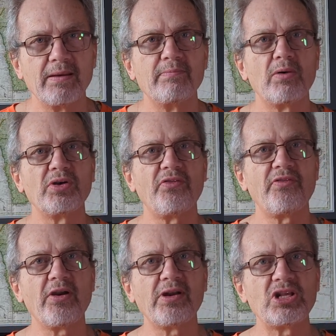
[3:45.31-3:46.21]
But with
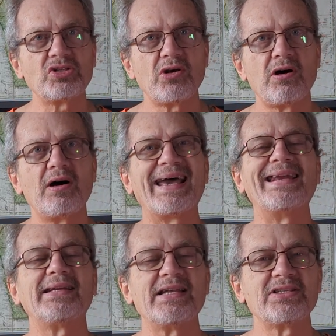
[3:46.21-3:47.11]
Faraday's law
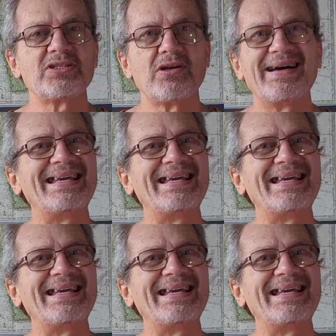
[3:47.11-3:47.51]
and Lenz's law,